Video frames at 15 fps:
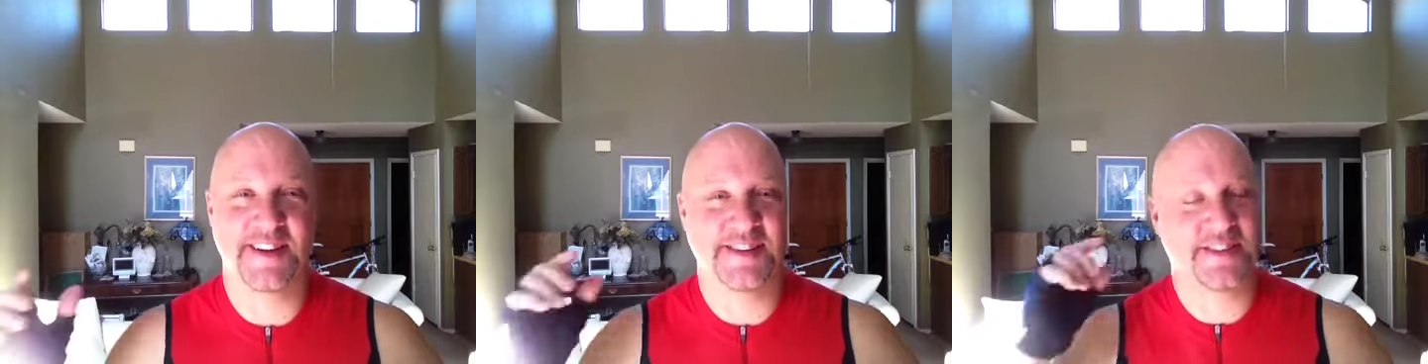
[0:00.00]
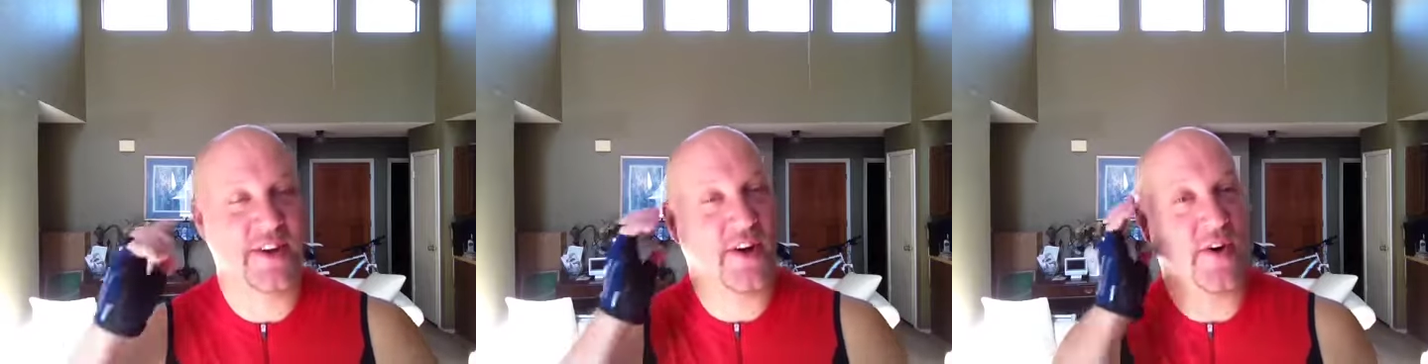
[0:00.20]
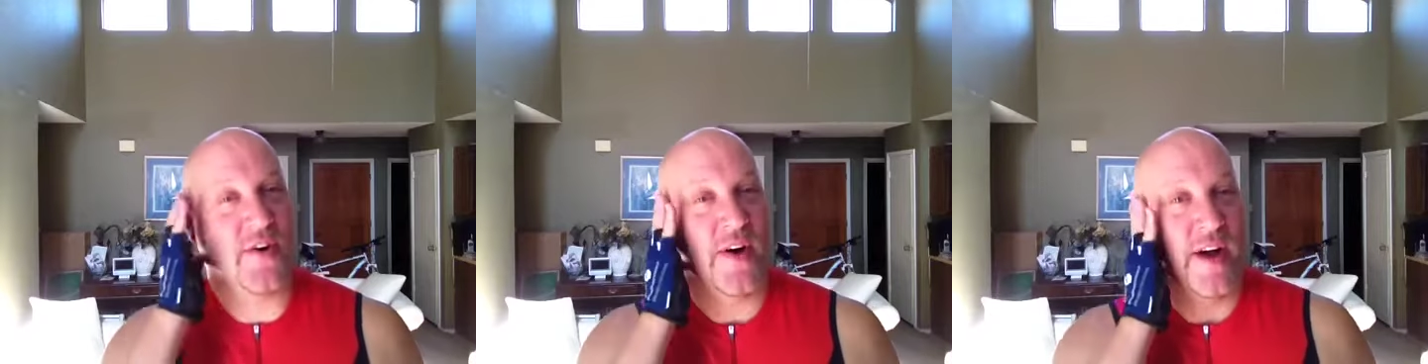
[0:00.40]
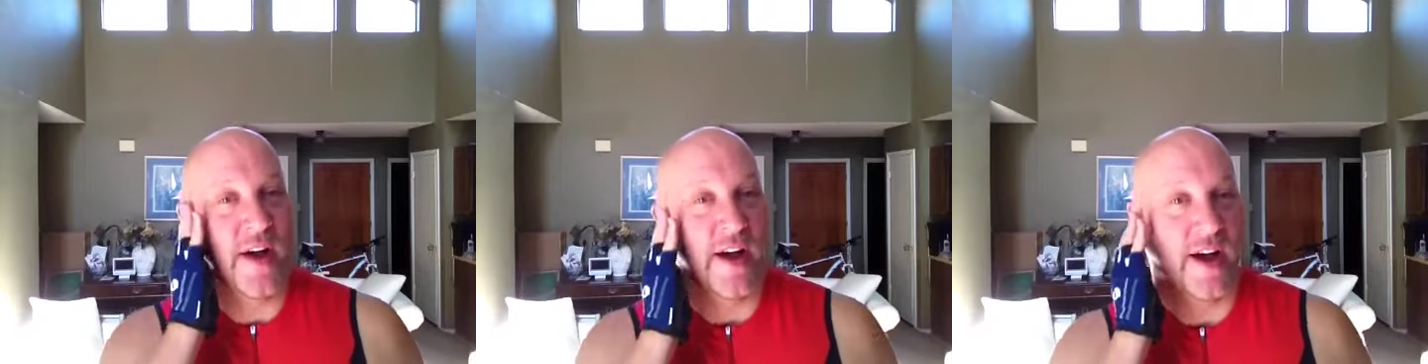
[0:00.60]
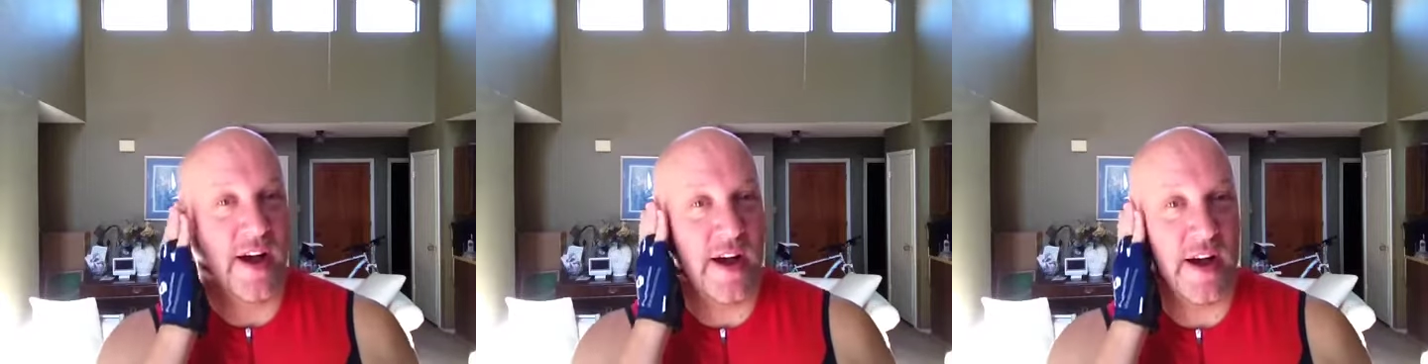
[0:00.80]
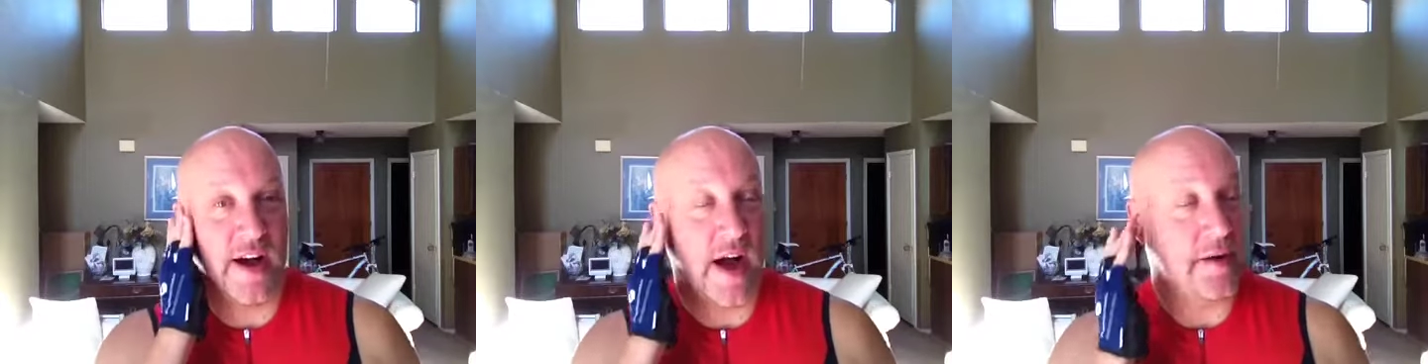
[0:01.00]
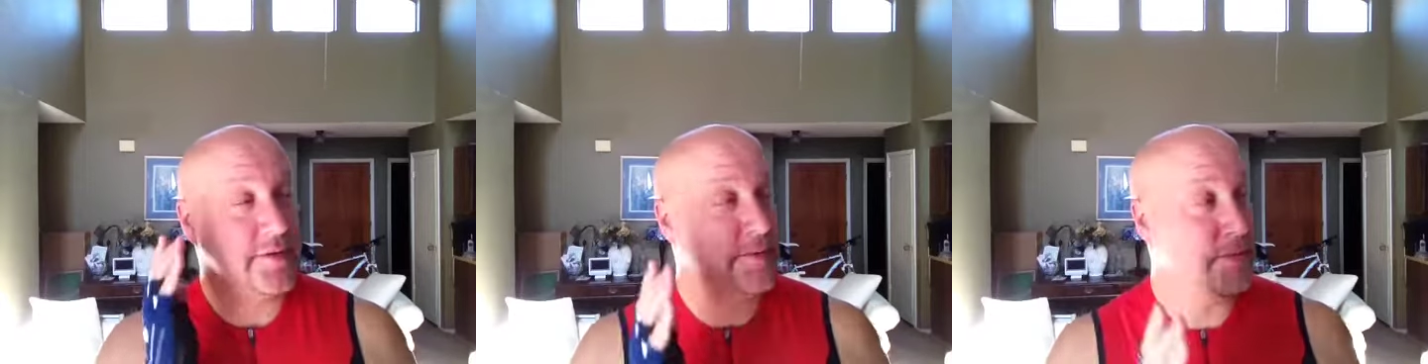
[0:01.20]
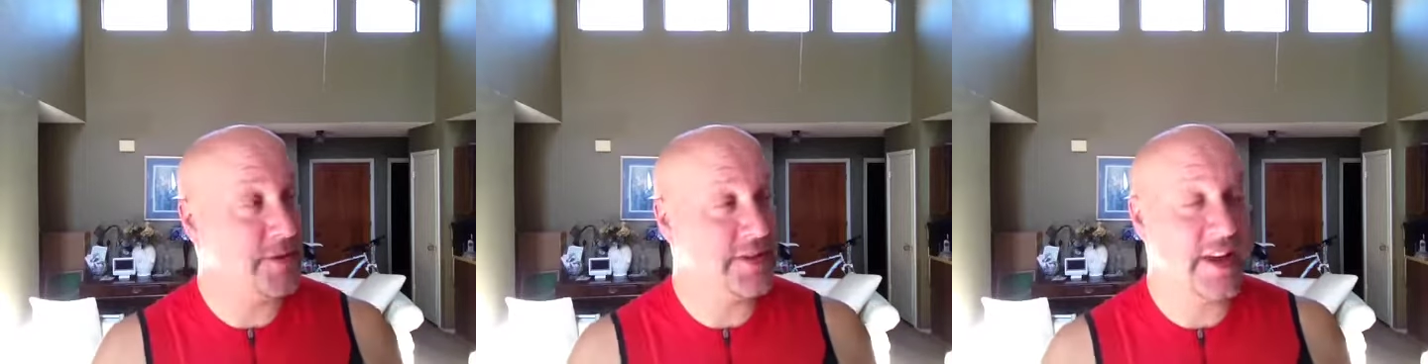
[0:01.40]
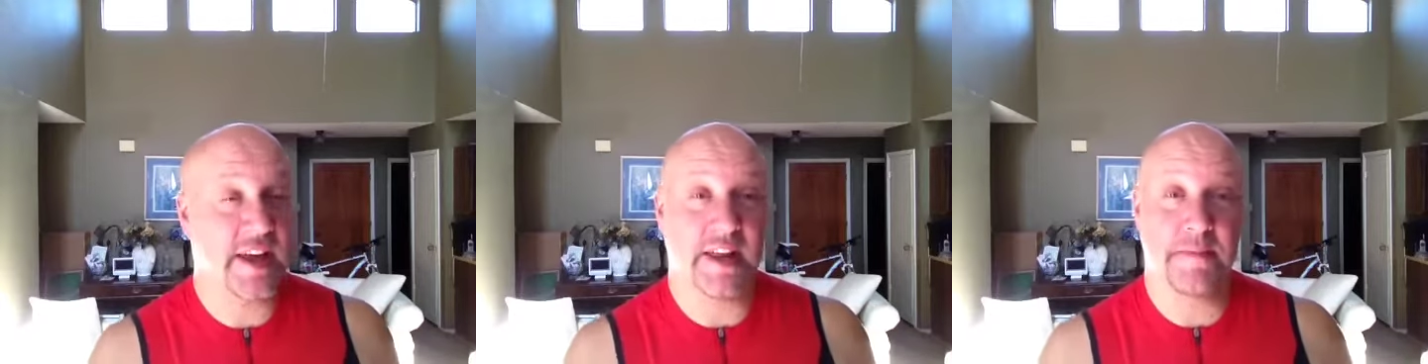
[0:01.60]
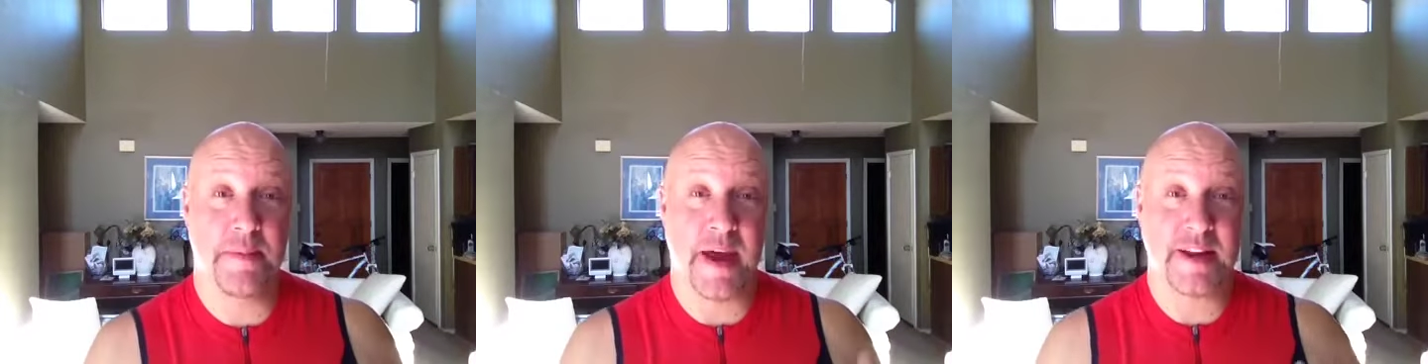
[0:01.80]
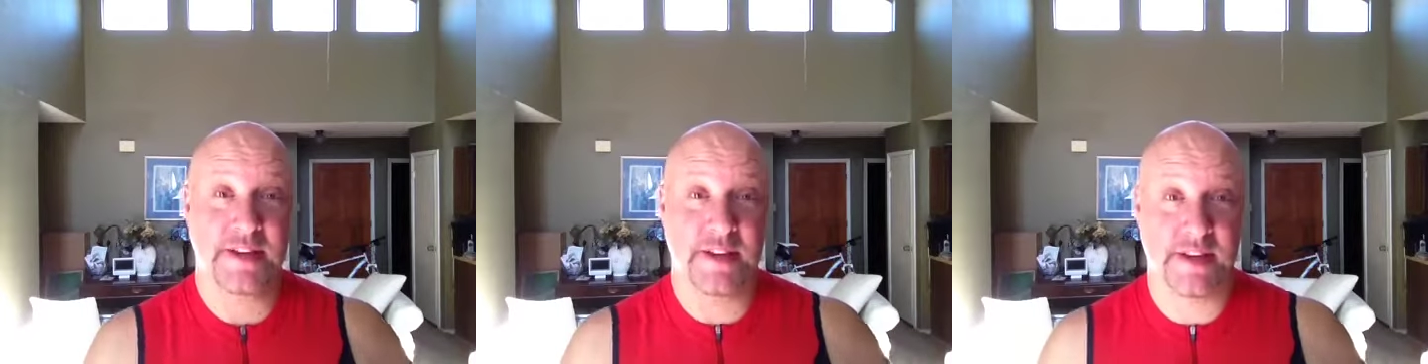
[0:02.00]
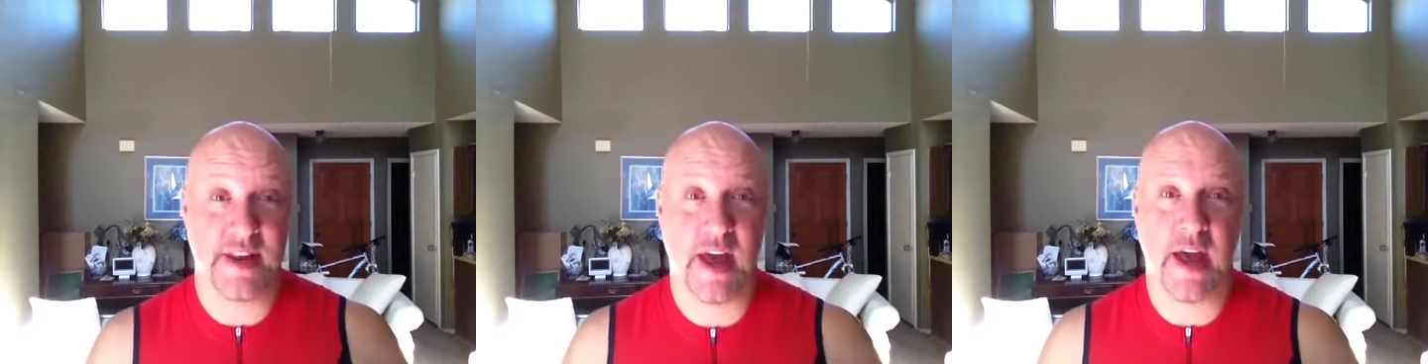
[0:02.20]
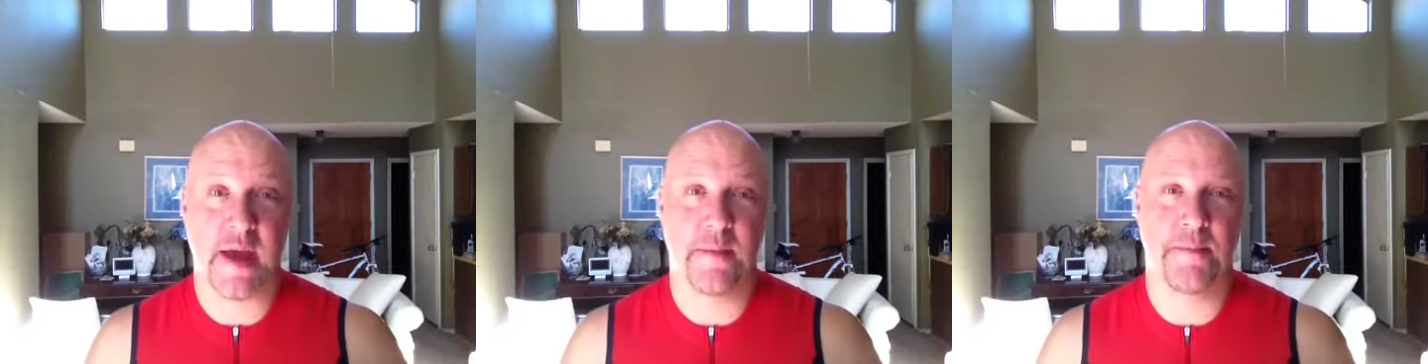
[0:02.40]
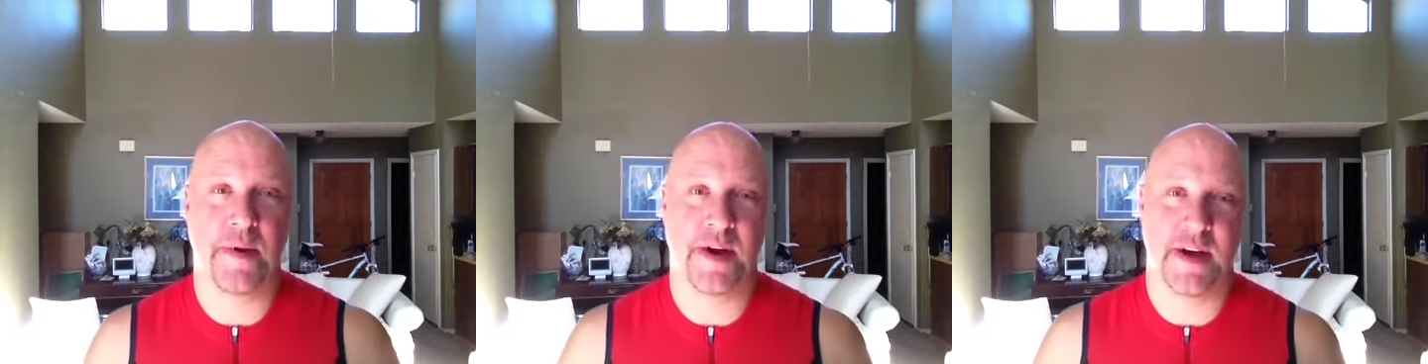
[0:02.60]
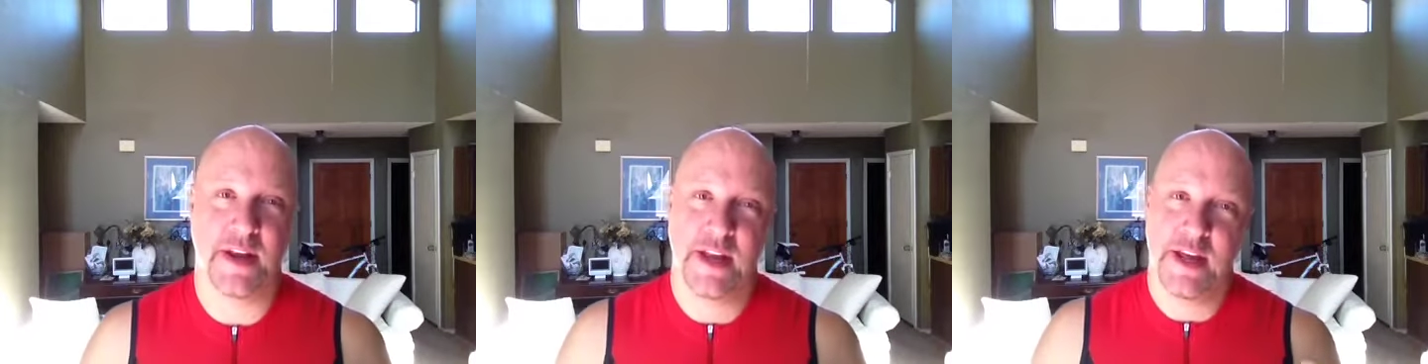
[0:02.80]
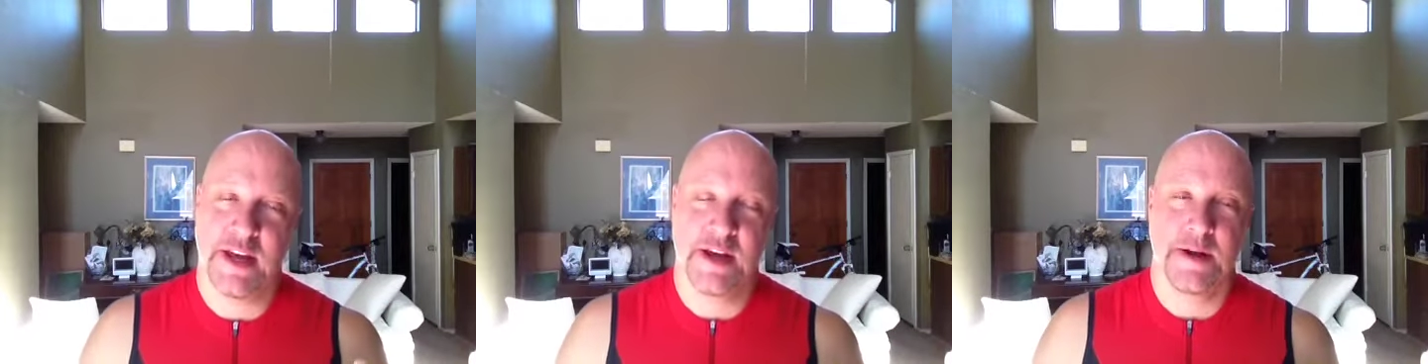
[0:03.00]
So I was supposed to get it back today, but